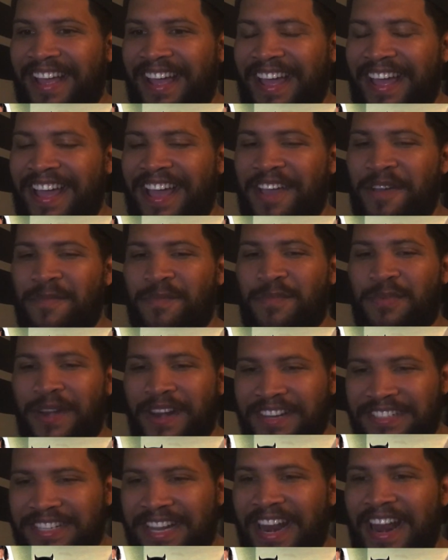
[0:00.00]
it, it
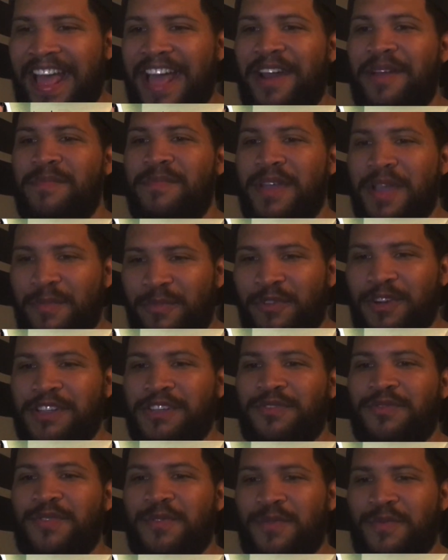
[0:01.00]
brings a lot of
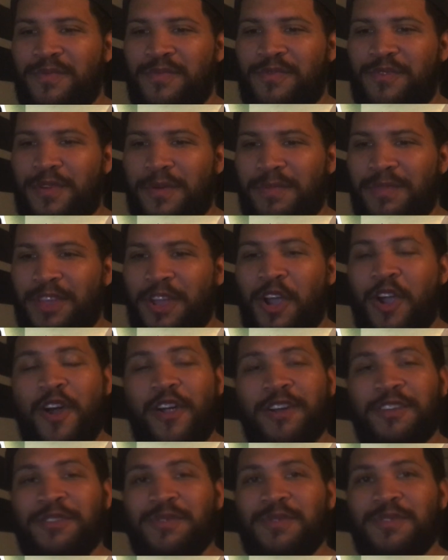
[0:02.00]
memories from from the
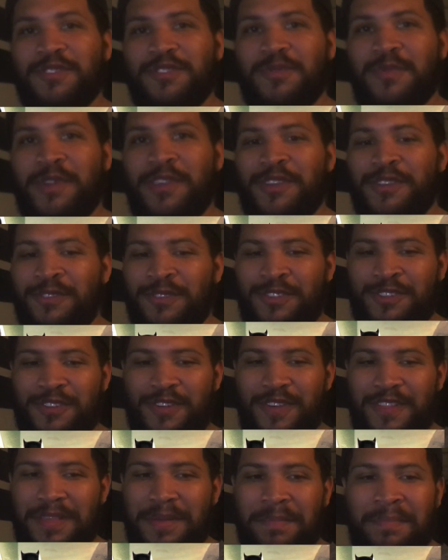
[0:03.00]
cartoons where you
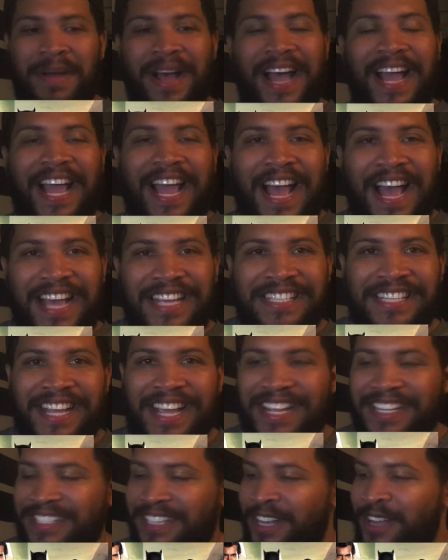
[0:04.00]
saw the bad guys
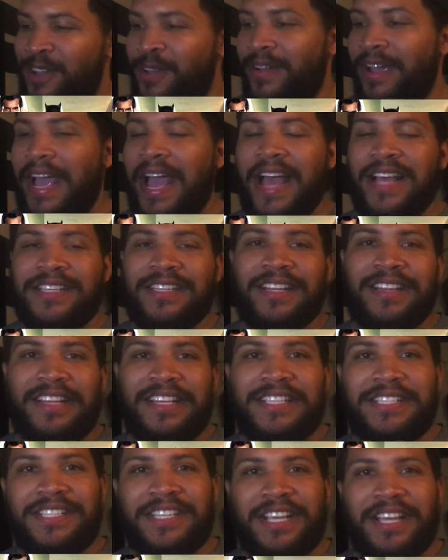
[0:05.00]
against the good guys in
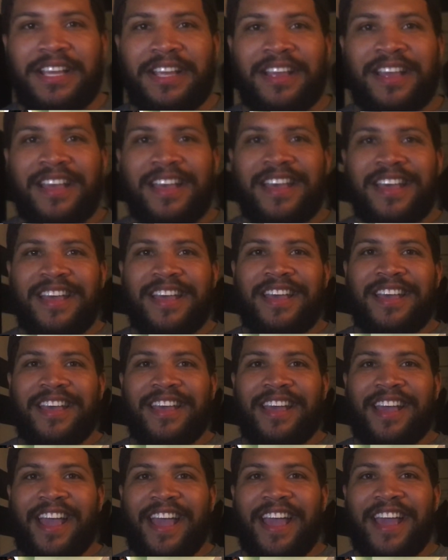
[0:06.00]
DC,
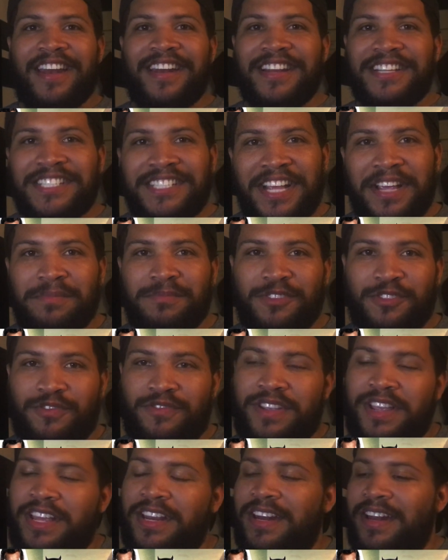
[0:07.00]
in the same
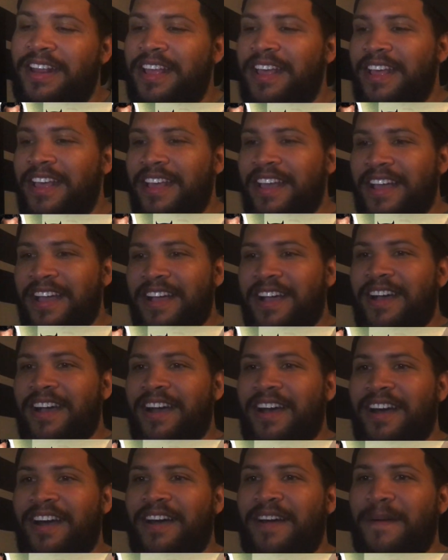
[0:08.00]
screen.
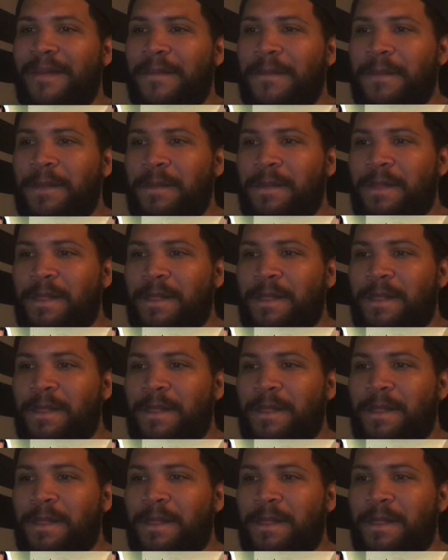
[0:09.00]
Um,